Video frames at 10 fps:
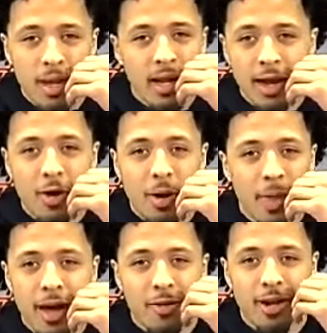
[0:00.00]
They know I'm
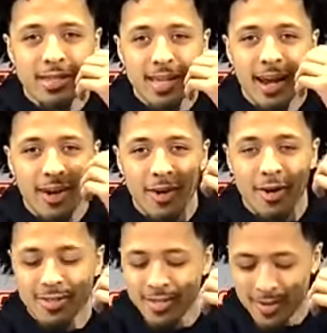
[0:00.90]
not on their side at
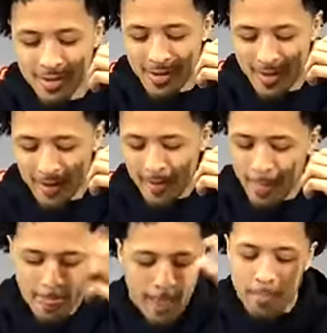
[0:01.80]
all. So,
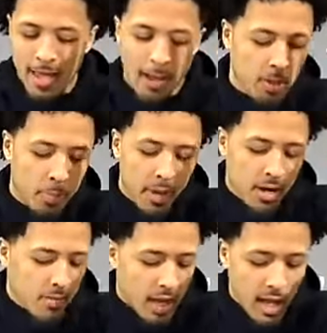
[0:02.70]
I mean, I'm
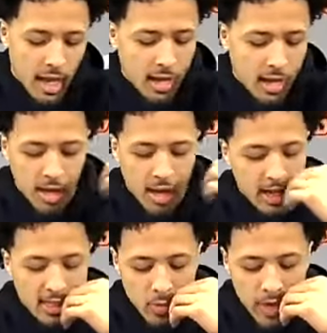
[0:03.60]
competitive. Like, I like
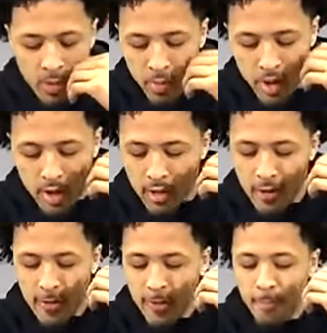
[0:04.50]
to win, but,
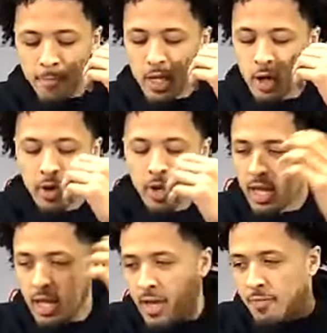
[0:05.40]
you know,
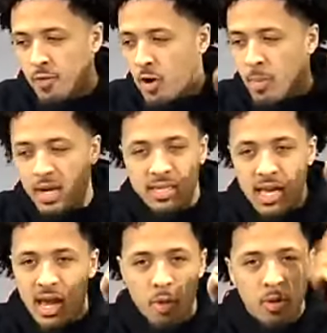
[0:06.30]
if you're on my
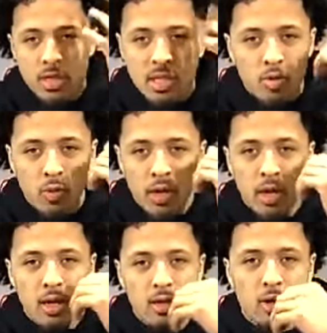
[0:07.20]
side, I want to see you
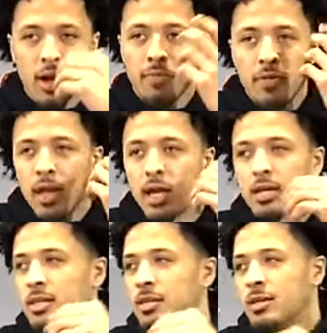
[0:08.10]
win. You know, I feel
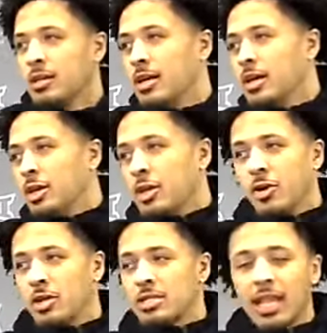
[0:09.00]
like, you
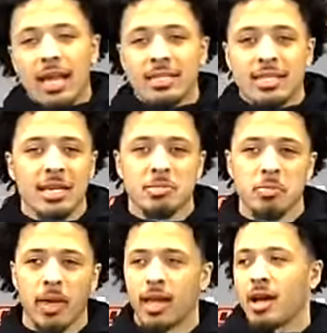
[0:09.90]
know, there's a lot of shots to be
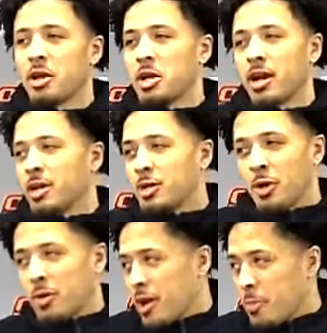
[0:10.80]
made out here. You
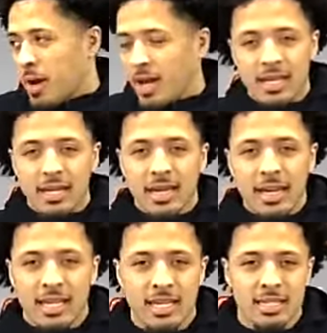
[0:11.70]
know, everybody
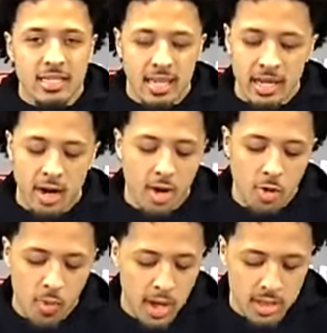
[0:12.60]
can succeed in their
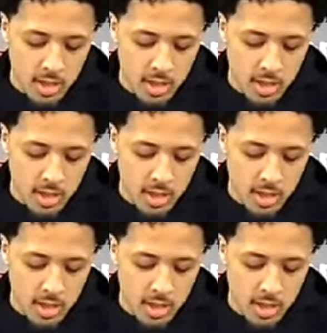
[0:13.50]
own way.